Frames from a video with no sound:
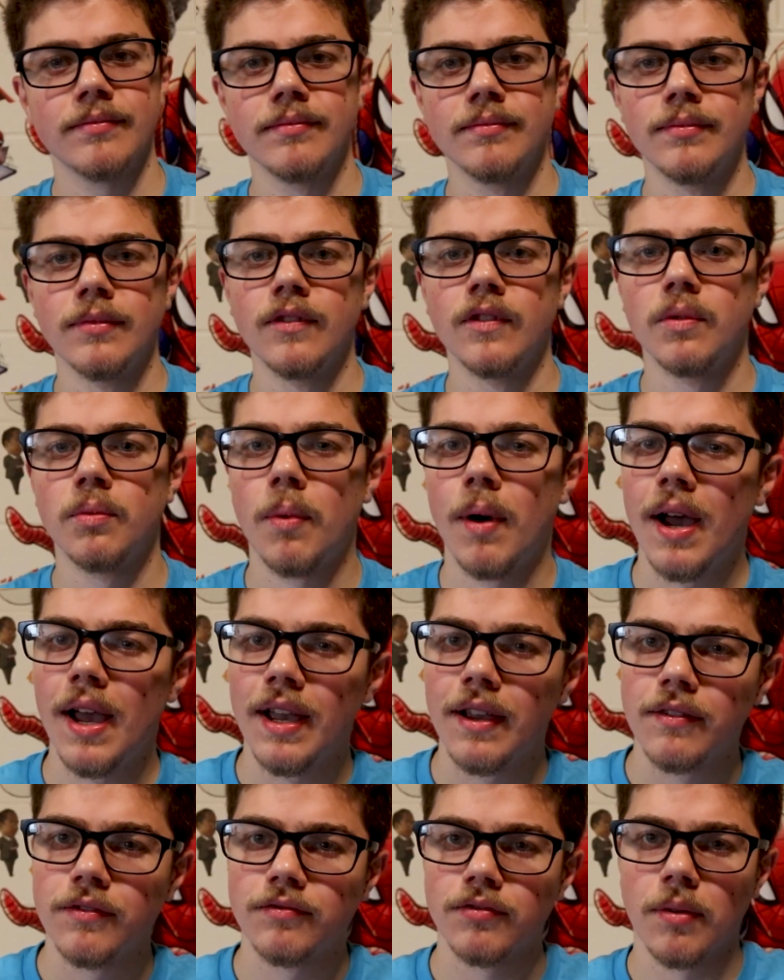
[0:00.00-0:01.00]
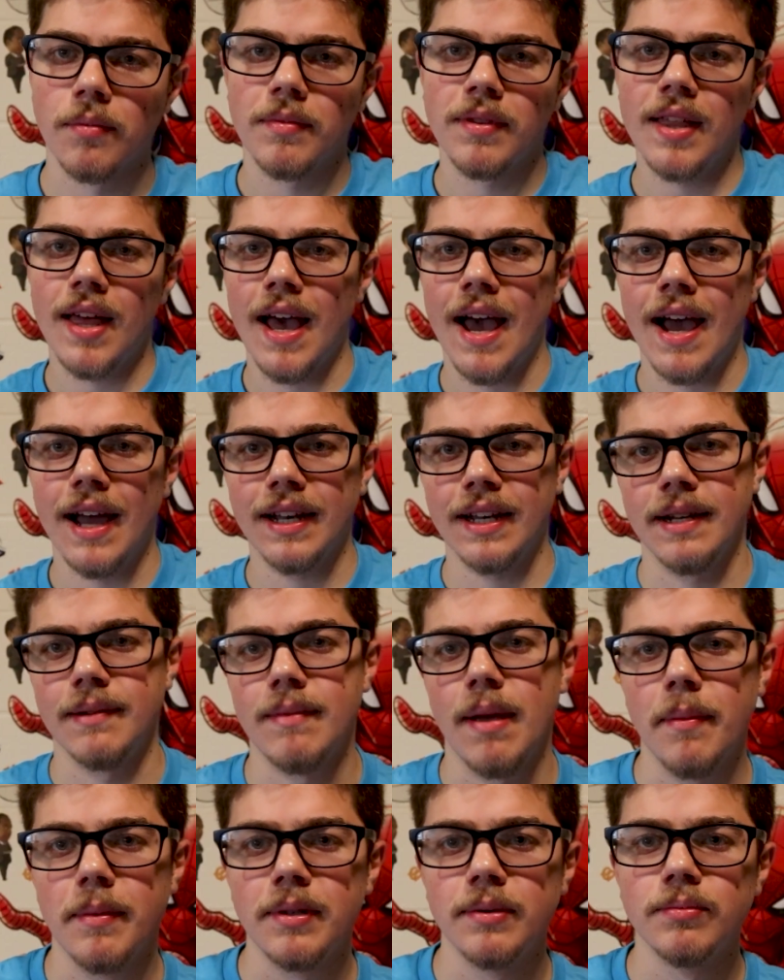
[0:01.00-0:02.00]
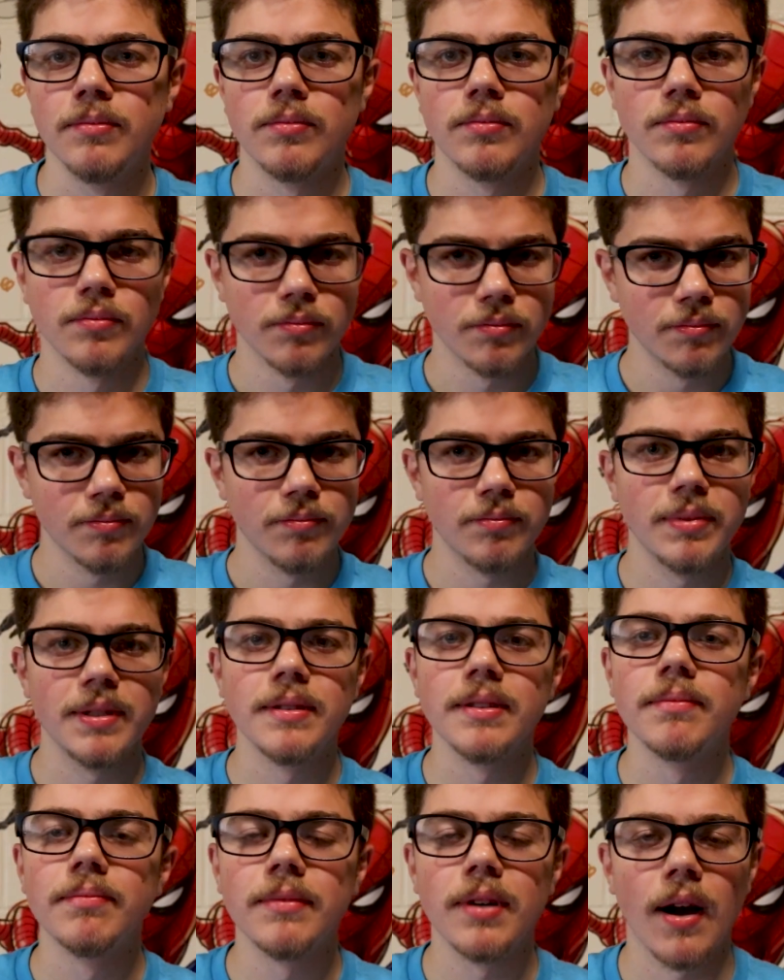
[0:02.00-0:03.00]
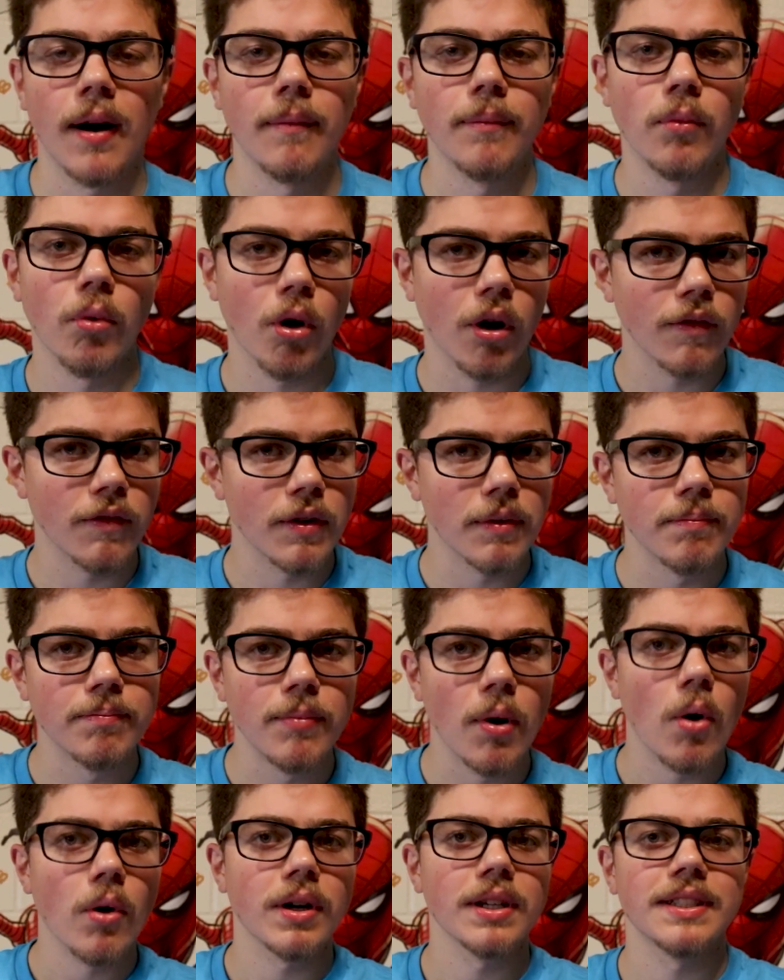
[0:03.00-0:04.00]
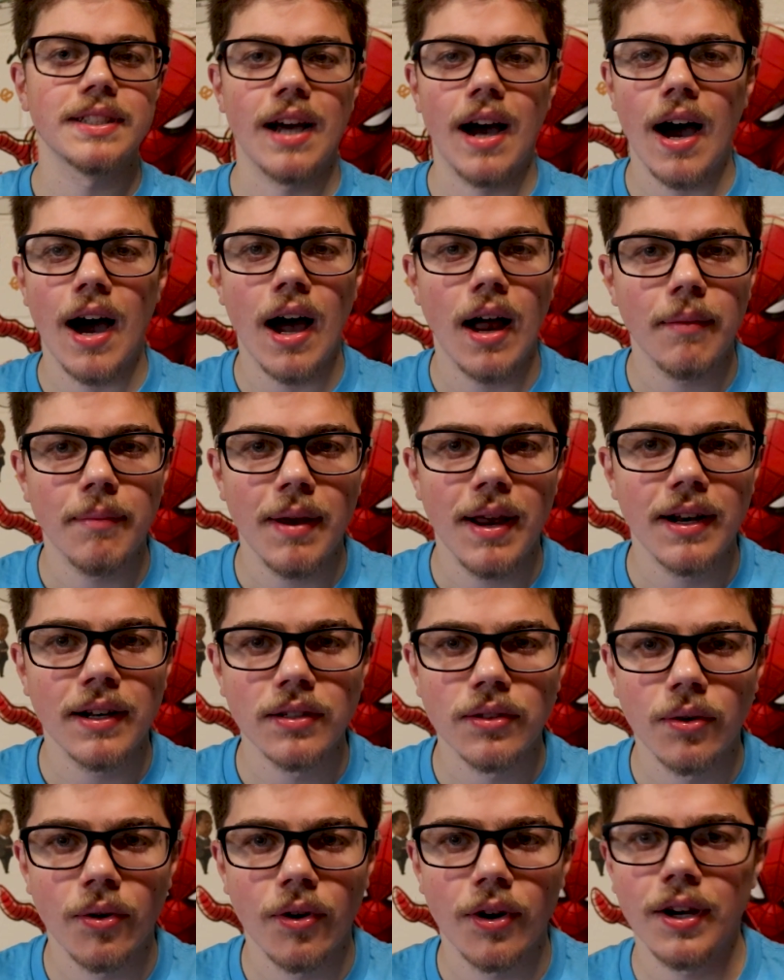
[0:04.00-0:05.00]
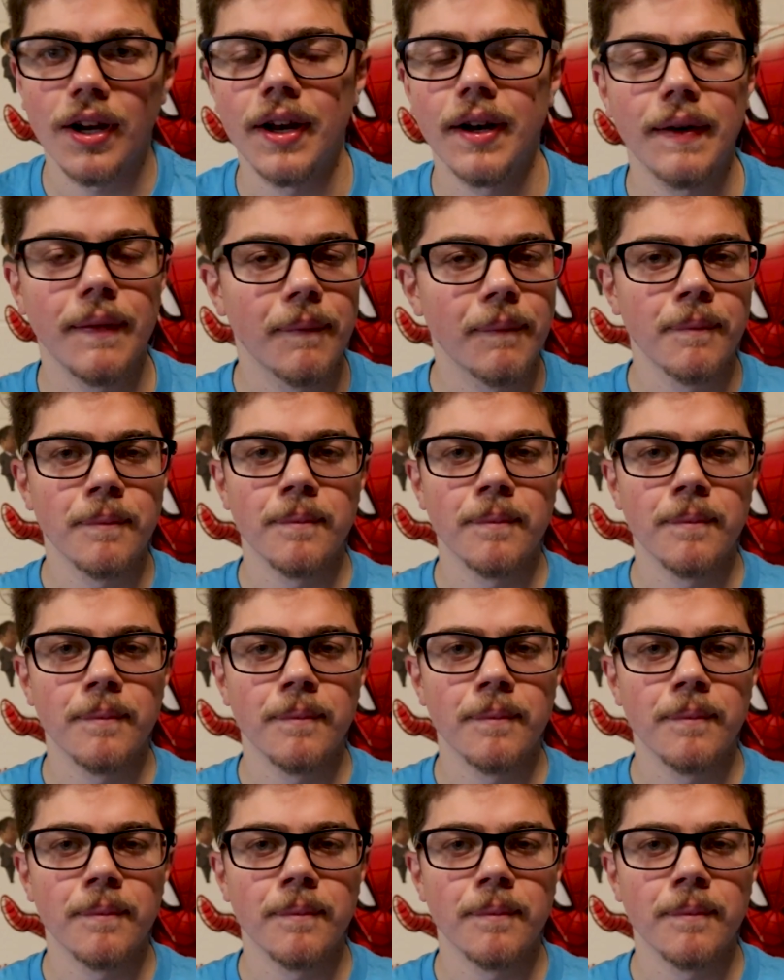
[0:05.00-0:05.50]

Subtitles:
move away from that and maybe become more of a Bo-Katan Mandalorian.